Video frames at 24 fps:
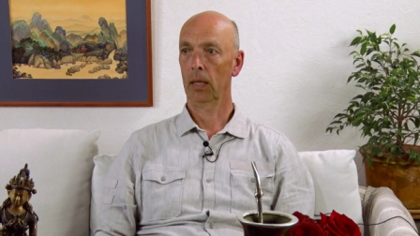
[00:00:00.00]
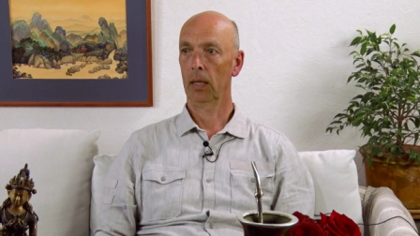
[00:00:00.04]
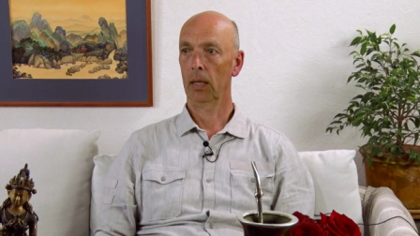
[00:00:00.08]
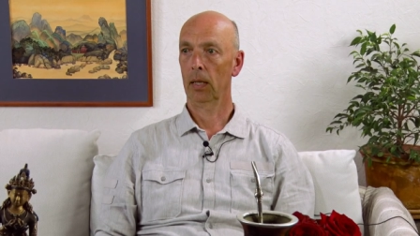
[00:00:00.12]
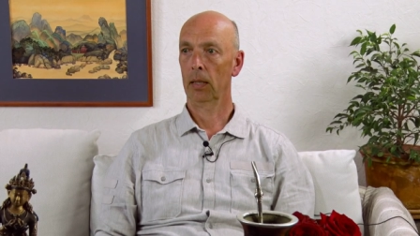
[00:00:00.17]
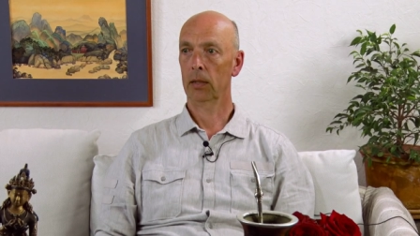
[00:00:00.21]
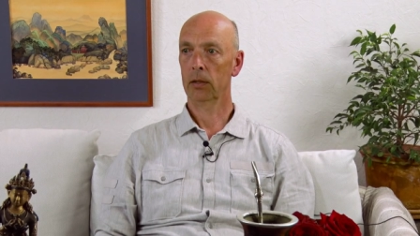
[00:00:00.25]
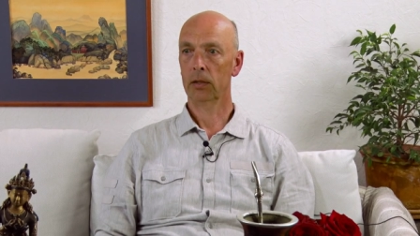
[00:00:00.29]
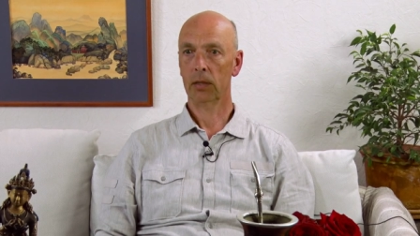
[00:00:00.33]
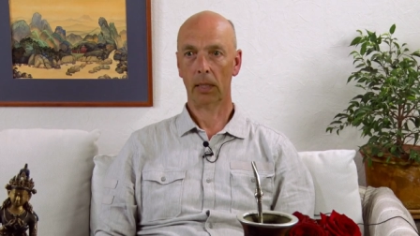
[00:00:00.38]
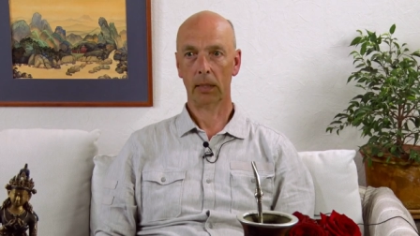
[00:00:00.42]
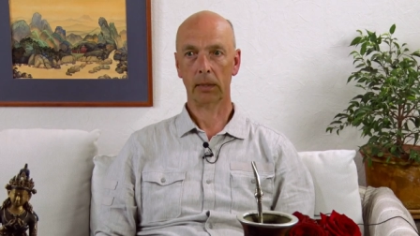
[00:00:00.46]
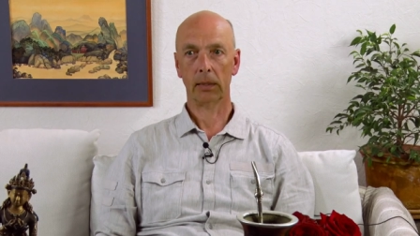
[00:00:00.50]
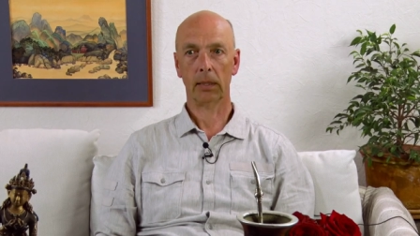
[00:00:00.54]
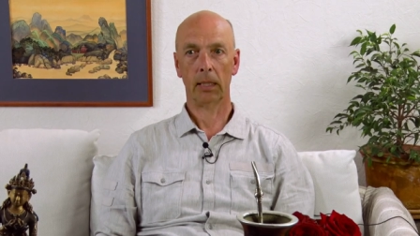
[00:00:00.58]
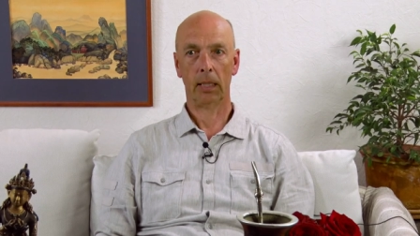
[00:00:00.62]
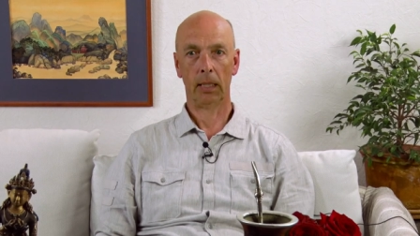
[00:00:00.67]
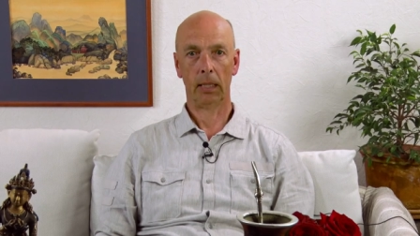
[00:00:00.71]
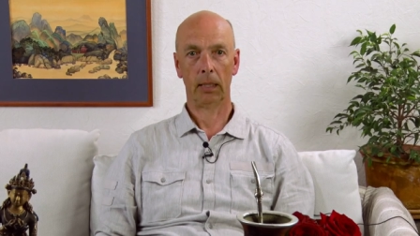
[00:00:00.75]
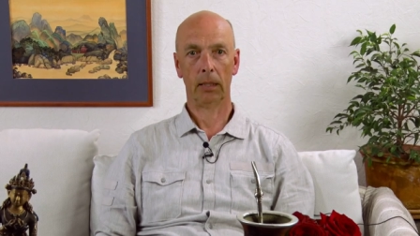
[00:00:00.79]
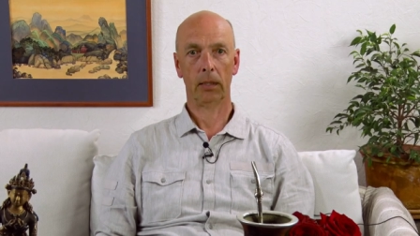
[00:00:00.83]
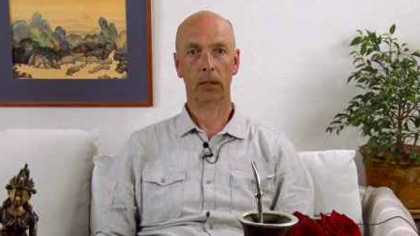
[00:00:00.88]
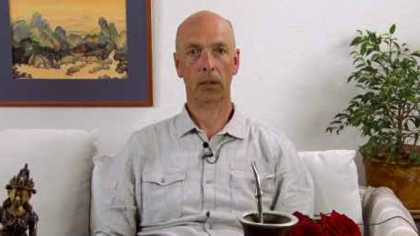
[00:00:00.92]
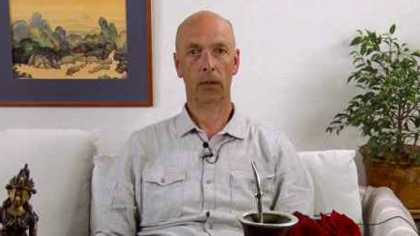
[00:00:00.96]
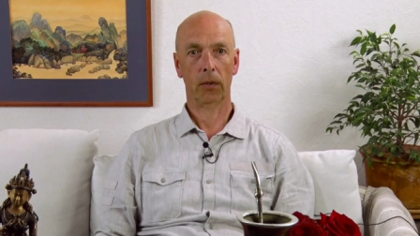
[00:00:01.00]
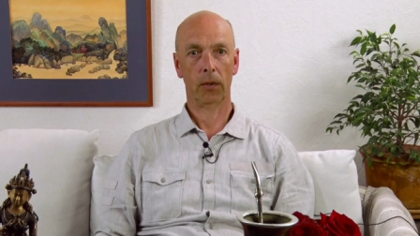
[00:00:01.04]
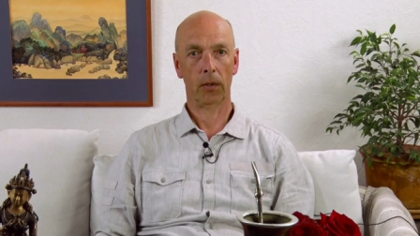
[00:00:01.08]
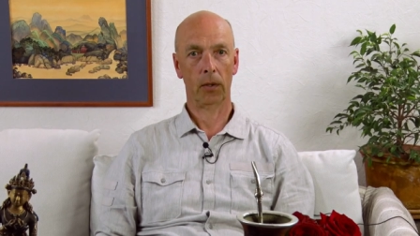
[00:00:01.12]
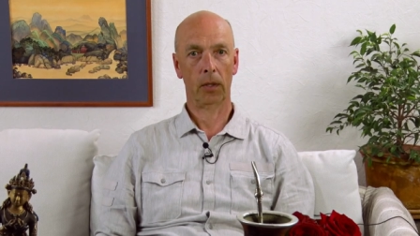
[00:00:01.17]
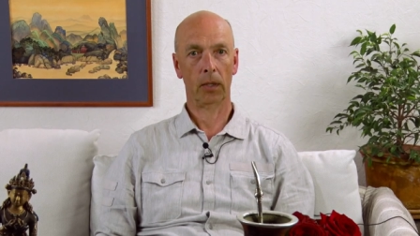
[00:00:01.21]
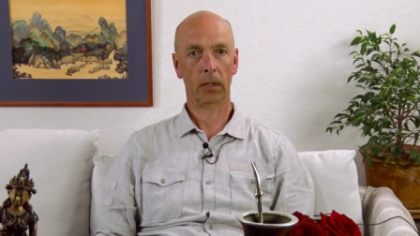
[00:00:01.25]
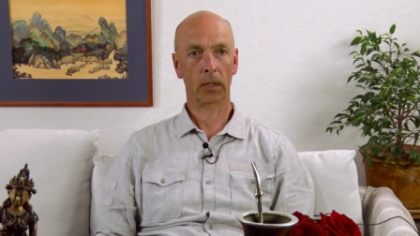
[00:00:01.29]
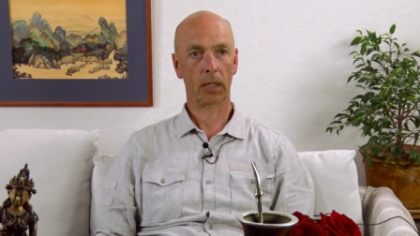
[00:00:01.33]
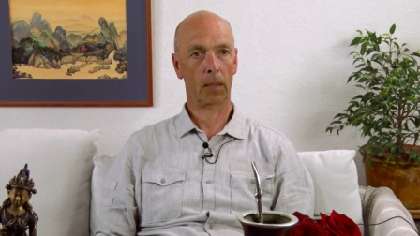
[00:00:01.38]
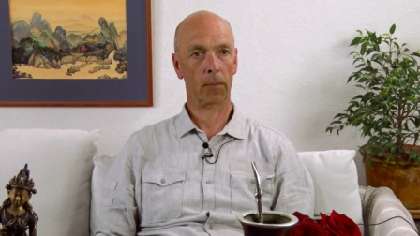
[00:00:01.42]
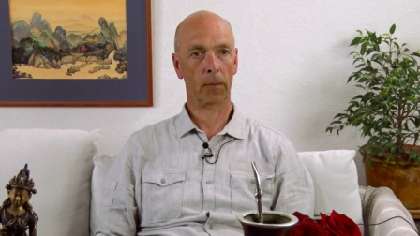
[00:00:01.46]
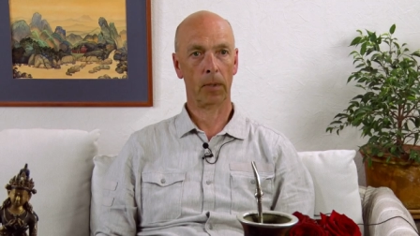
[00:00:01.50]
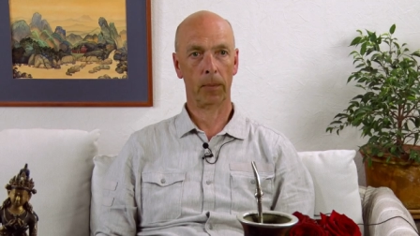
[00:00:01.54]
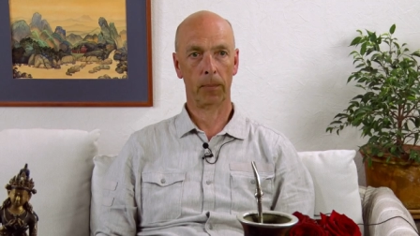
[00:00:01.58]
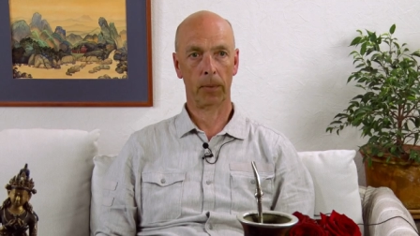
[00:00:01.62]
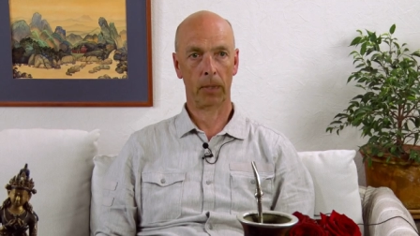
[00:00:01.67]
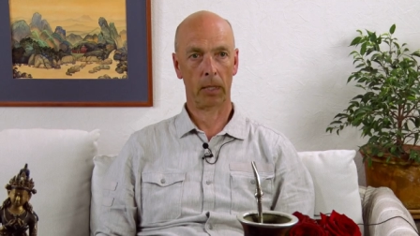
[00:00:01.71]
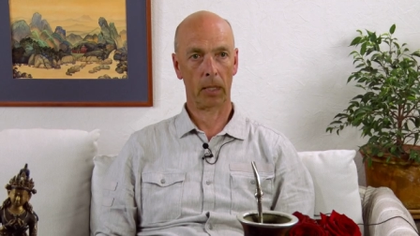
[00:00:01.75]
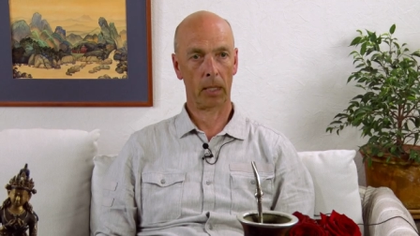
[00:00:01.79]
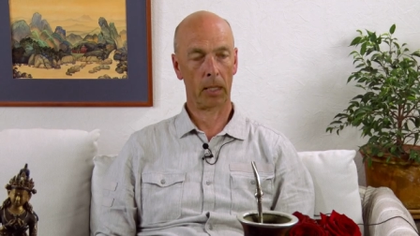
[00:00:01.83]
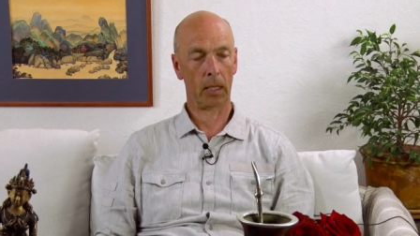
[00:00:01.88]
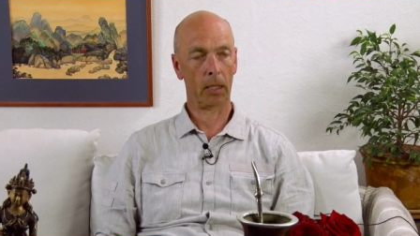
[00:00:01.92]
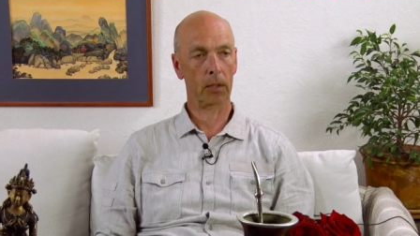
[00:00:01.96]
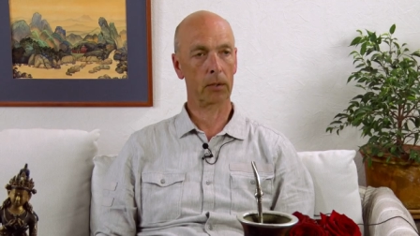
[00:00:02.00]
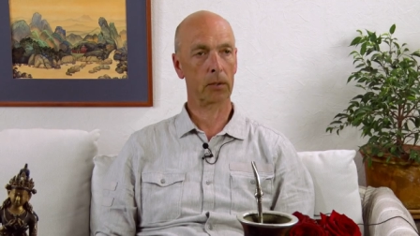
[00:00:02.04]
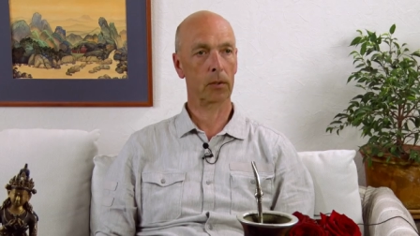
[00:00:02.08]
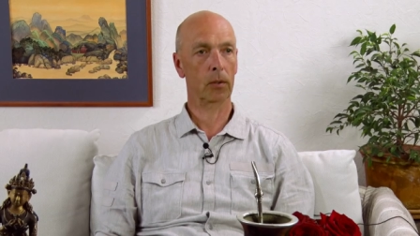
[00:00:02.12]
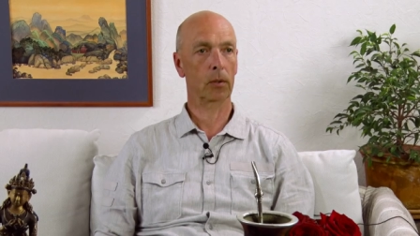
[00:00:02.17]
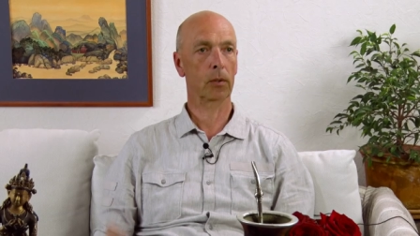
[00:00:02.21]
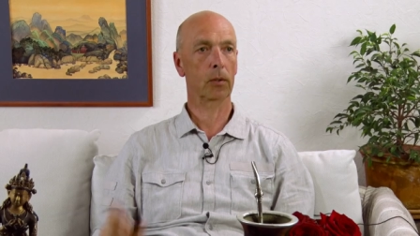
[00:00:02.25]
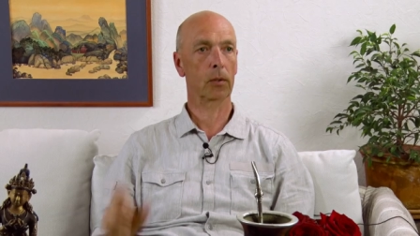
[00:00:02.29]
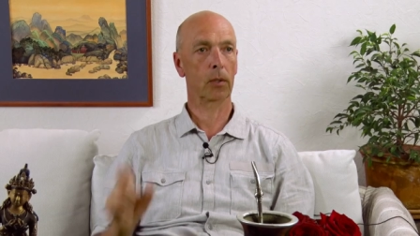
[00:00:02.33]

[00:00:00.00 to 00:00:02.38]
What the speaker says: And just like the 3rd Karmapa Rangjung